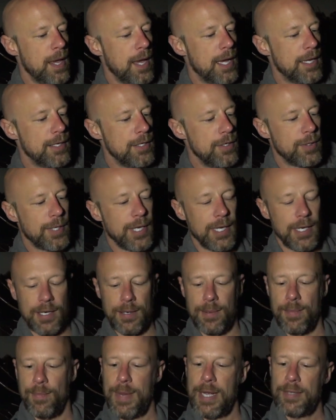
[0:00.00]
And you
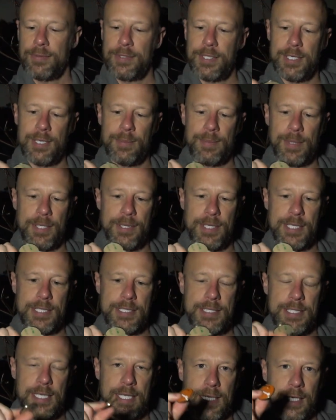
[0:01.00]
can mount it up on this
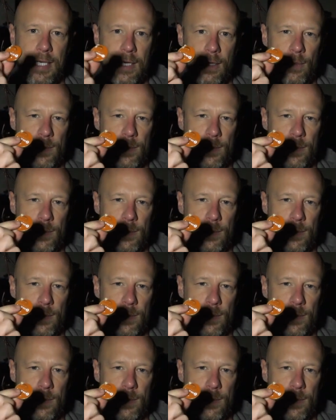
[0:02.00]
thing here,